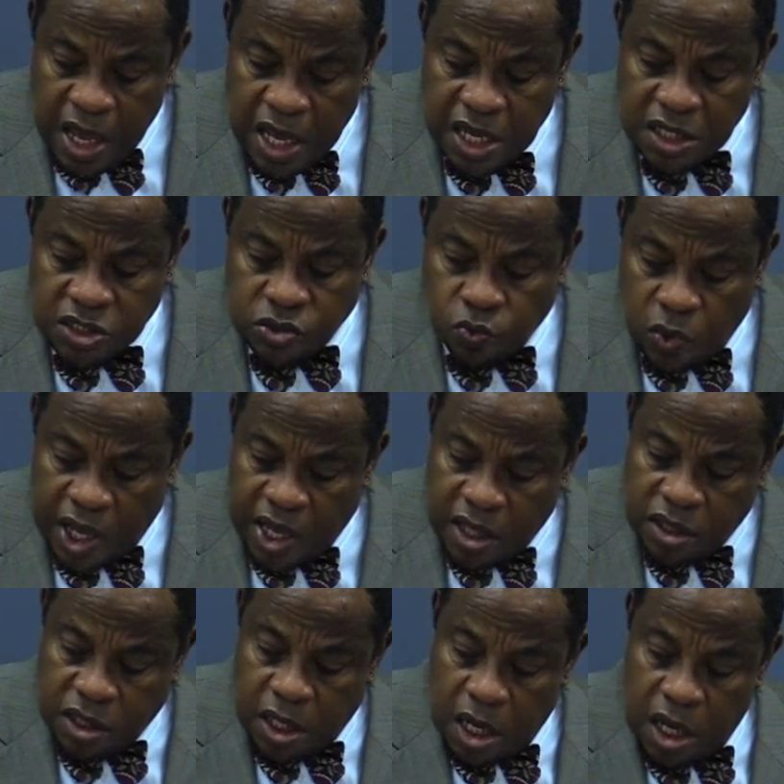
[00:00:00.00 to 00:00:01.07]
It is
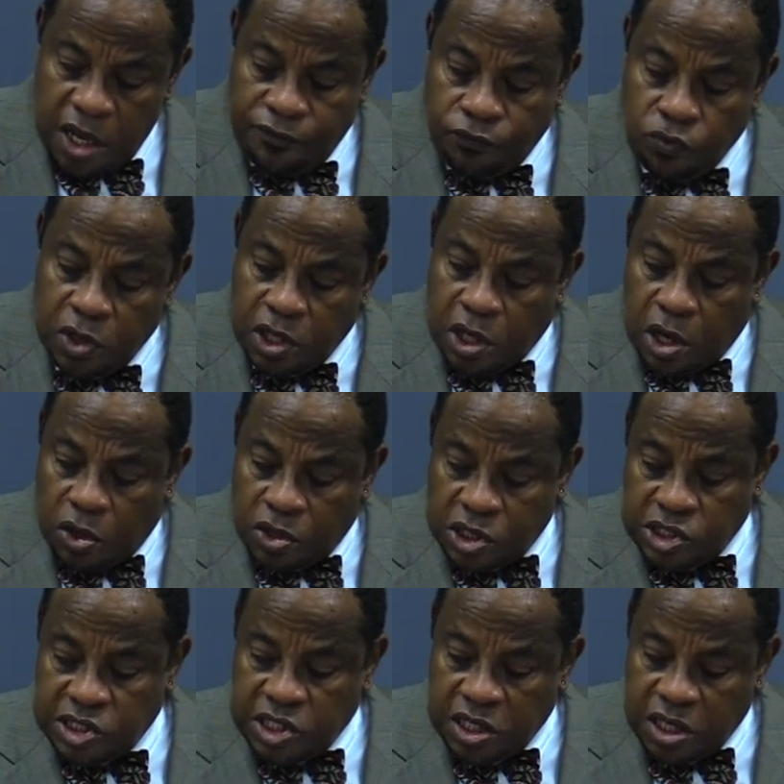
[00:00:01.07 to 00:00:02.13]
well if we
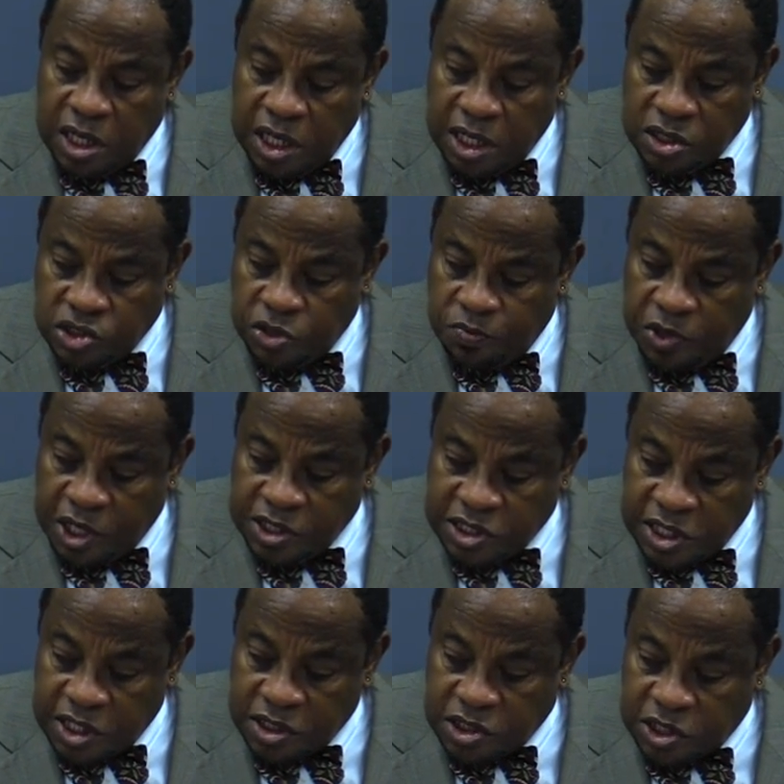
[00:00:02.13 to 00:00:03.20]
notice the need to be
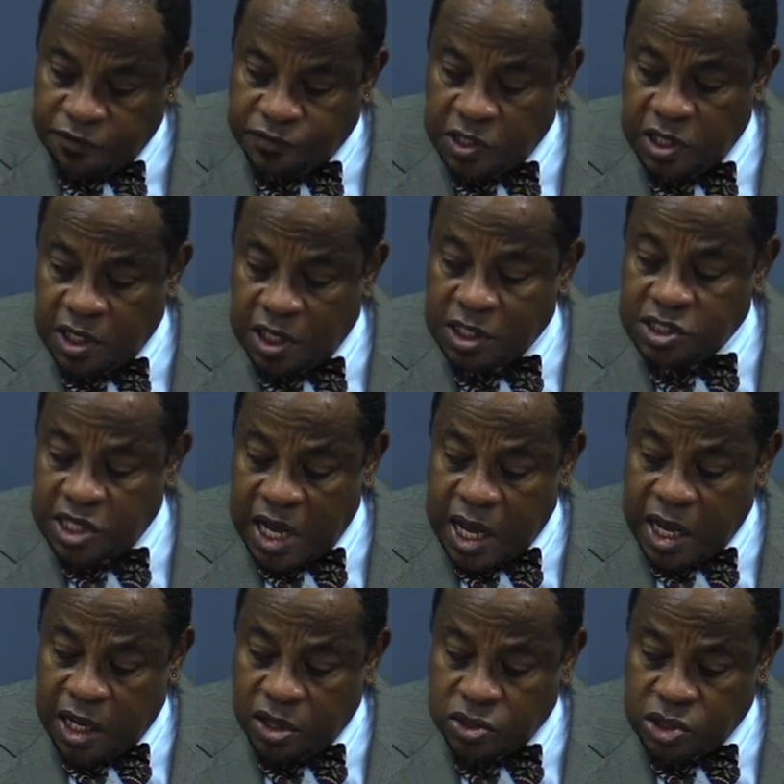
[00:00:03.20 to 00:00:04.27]
attentive to the
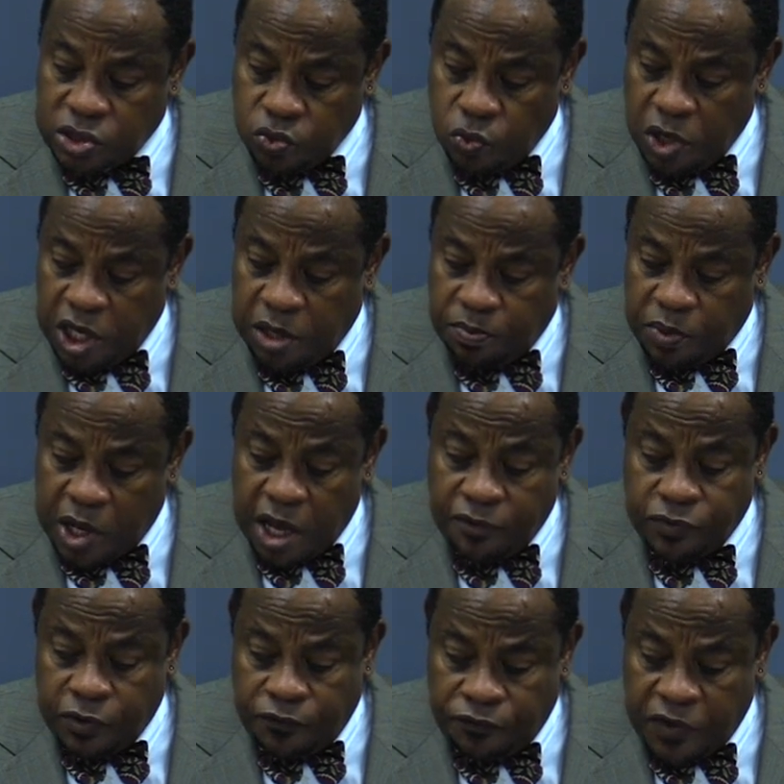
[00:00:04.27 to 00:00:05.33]
entire sweep
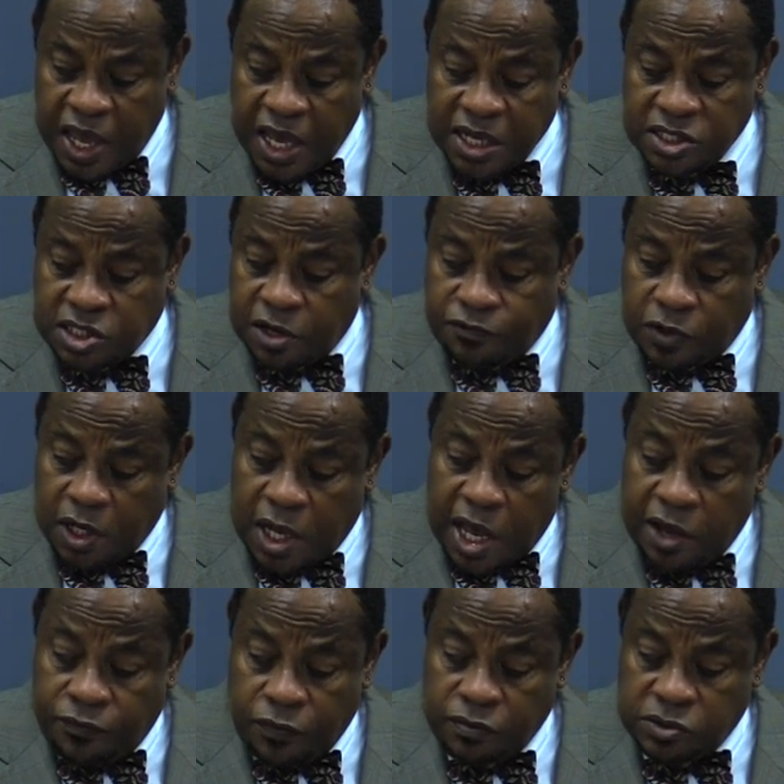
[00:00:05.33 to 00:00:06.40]
of the phase of the
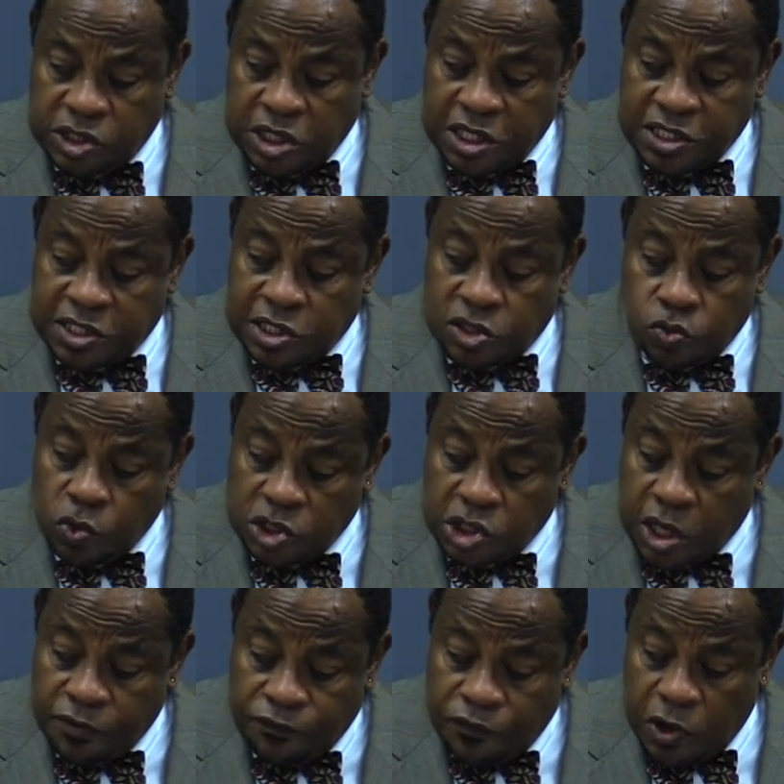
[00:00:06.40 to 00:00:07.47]
life of Jesus which
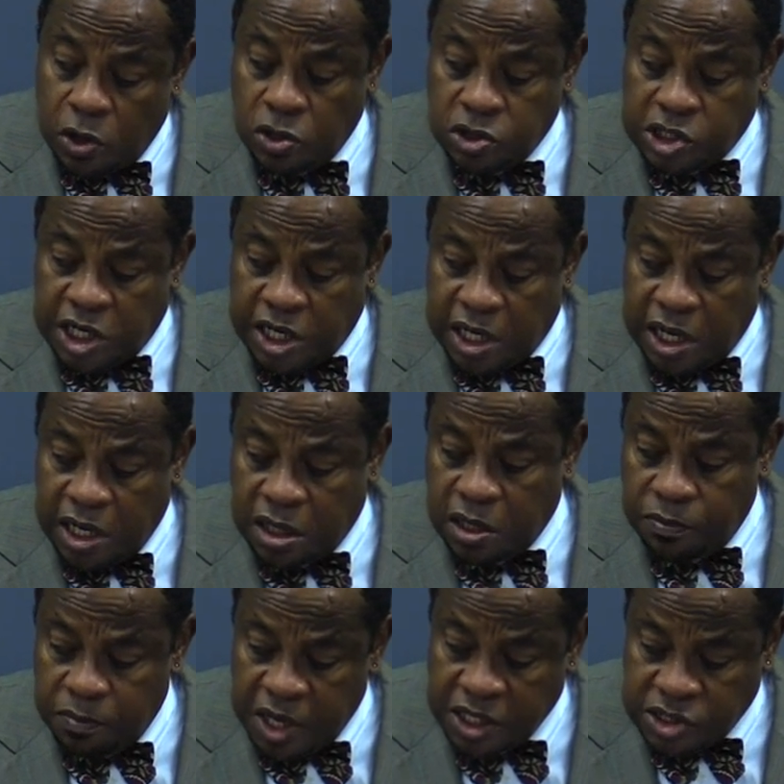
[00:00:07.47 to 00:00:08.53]
unfolded in
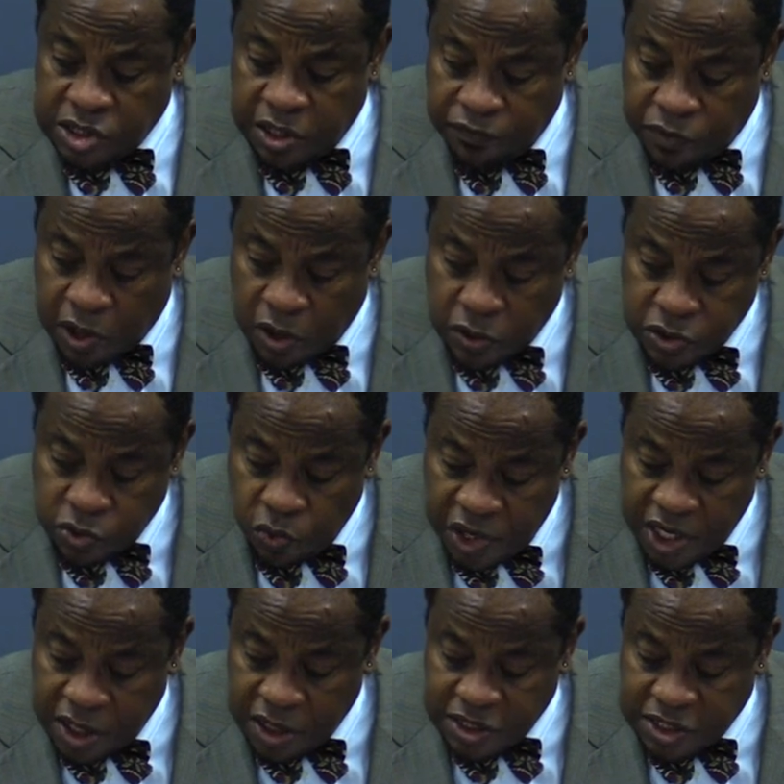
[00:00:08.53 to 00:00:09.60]
the midst of those
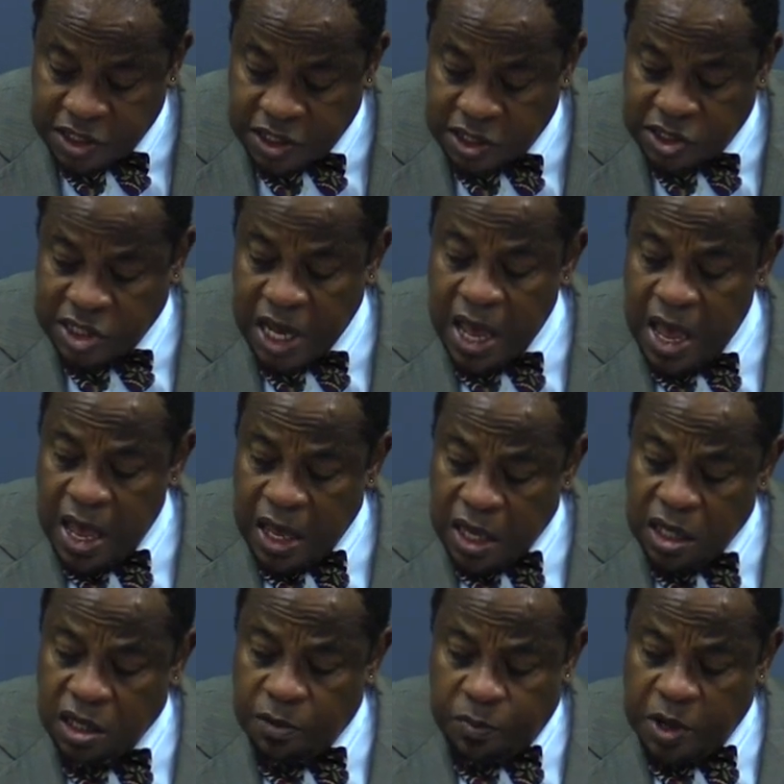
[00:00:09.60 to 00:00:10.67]
witnesses
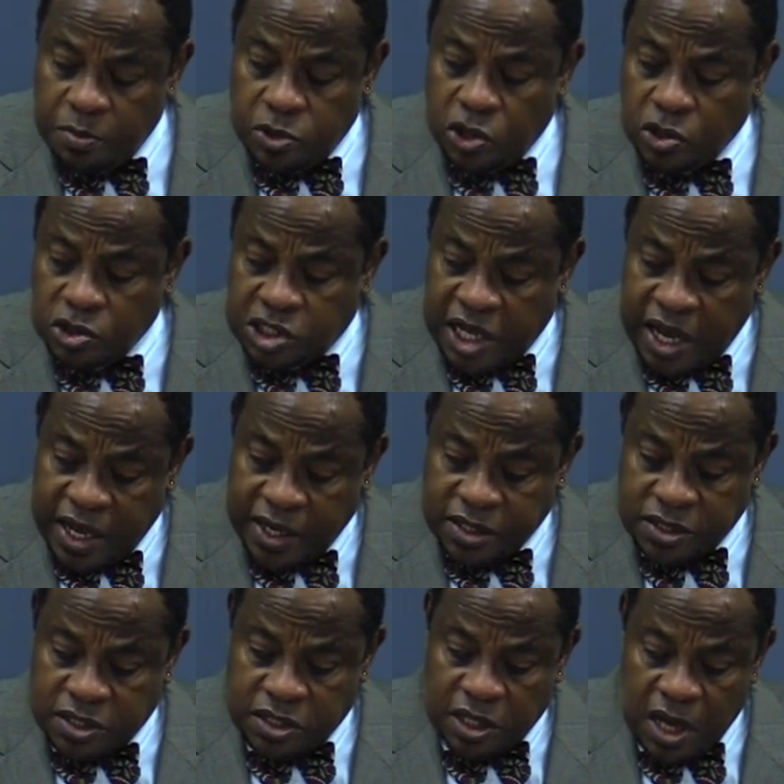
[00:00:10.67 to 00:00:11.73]
in the biblical
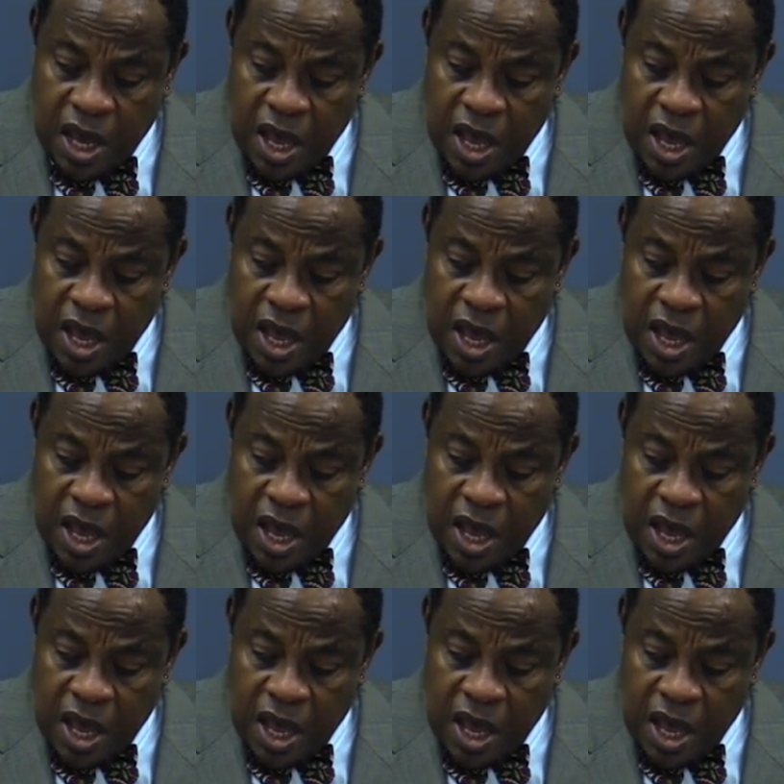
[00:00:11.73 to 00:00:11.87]
text.